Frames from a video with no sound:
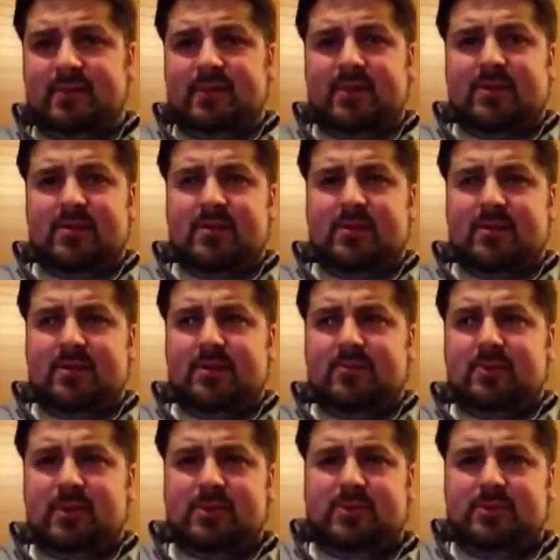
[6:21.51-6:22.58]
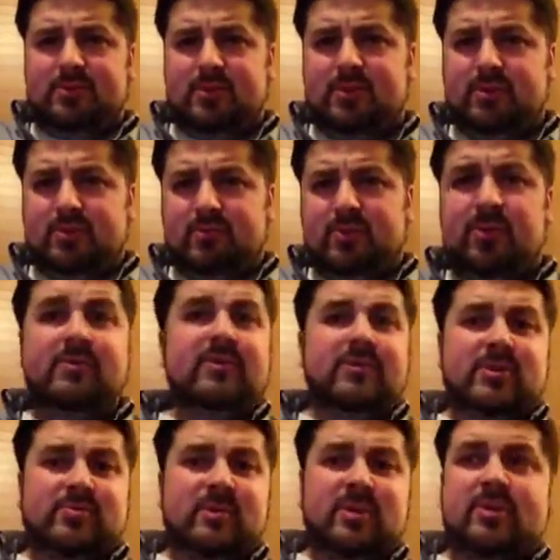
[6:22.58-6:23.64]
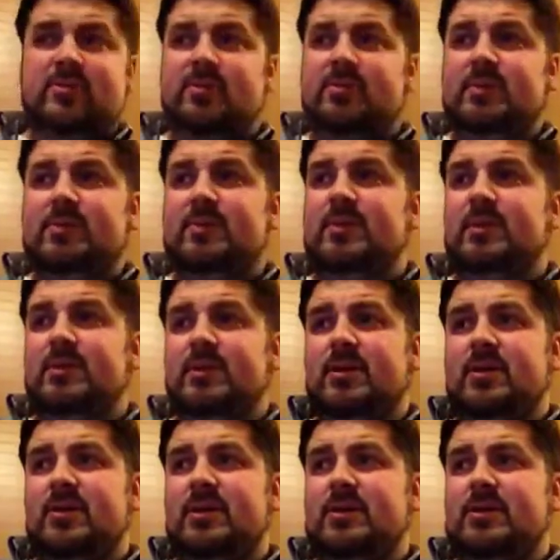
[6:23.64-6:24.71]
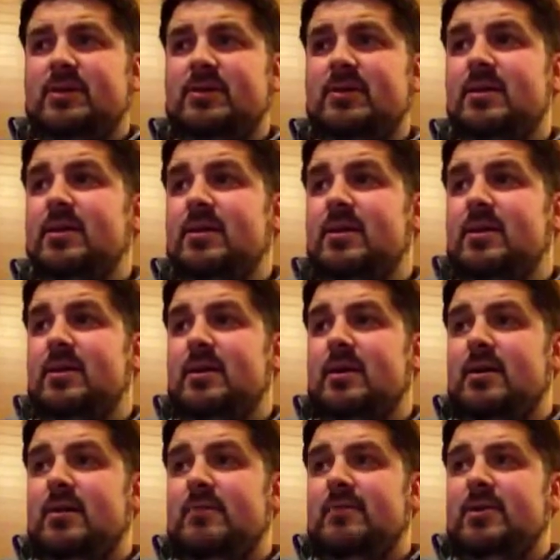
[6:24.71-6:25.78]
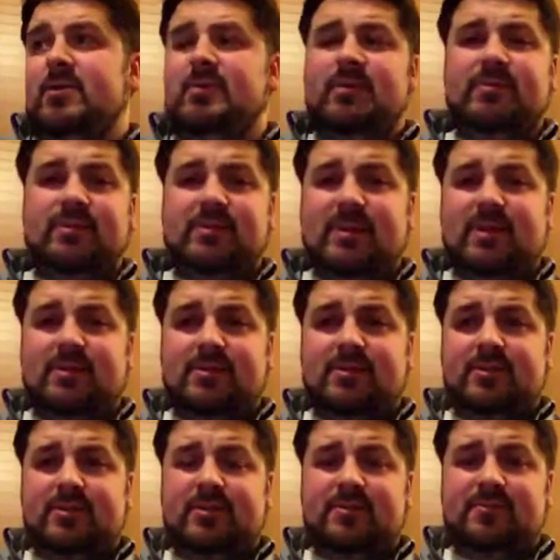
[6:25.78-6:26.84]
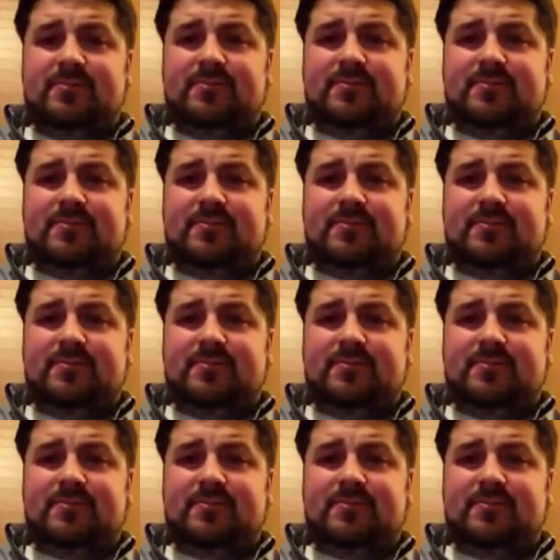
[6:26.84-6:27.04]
they're punctual, or very responsible people, the guardians. Those people tend to